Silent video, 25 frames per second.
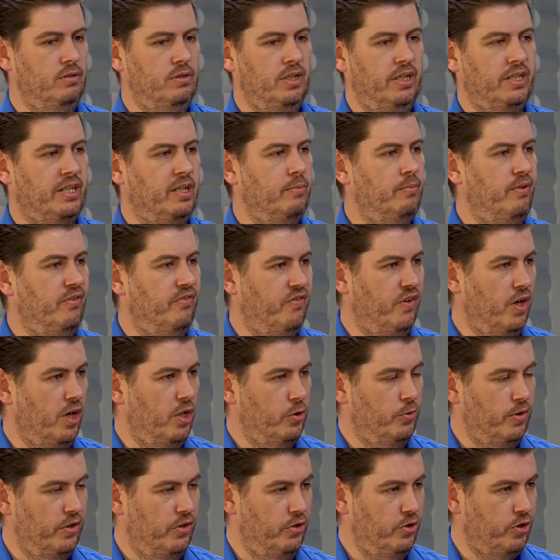It can be
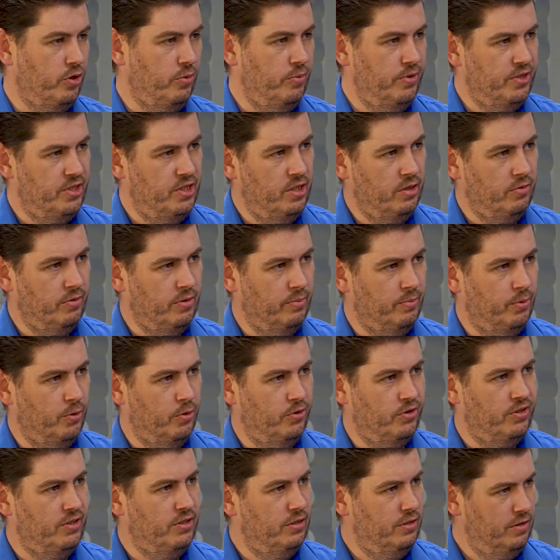filed with your commissioning
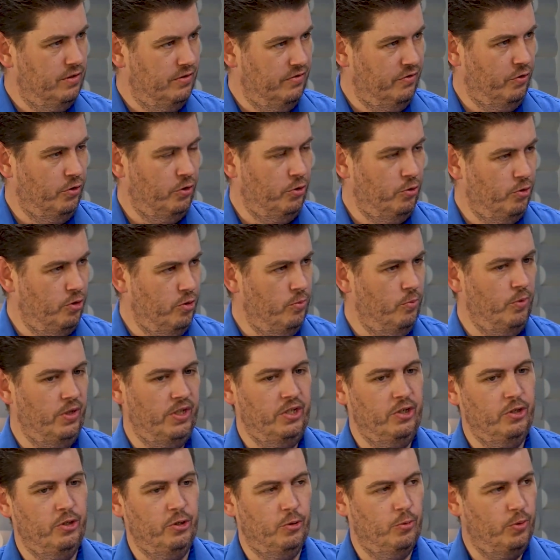reports for the room when
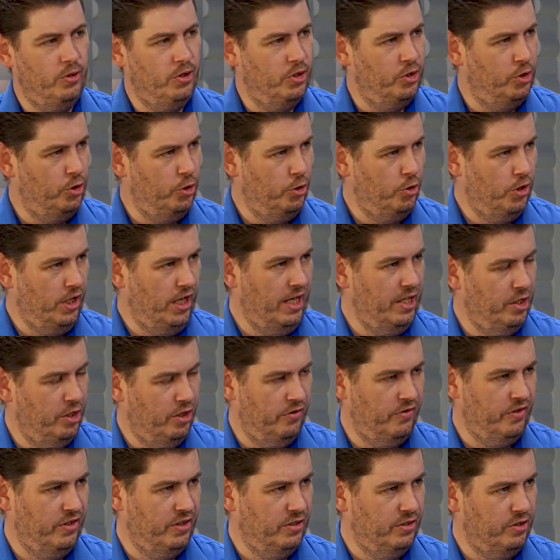you do your
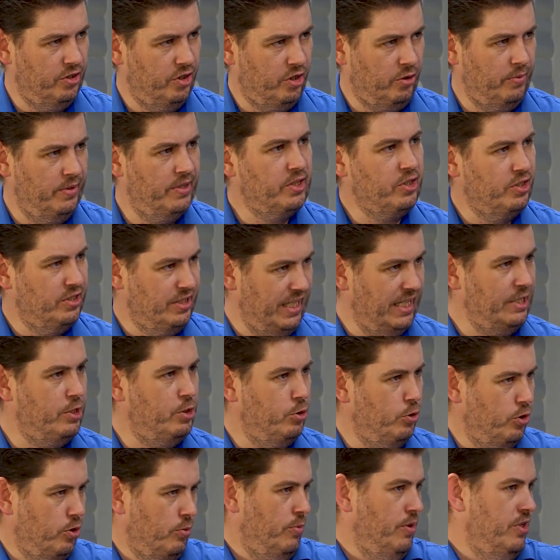handover documents, because that's
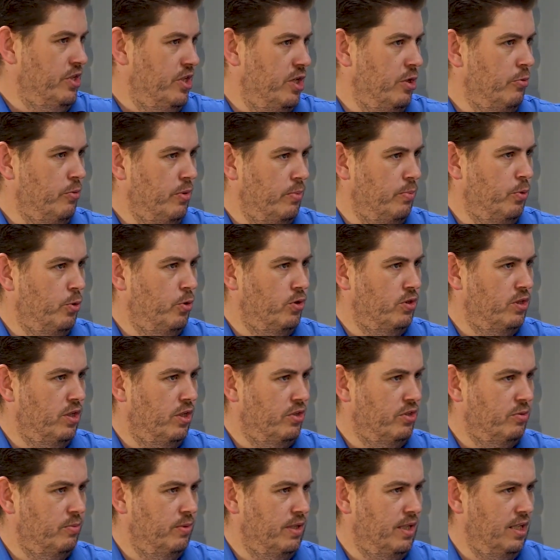your commissioning reports
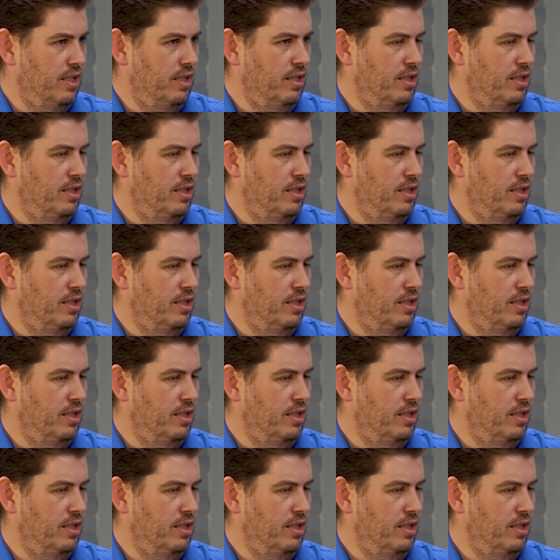ultimately.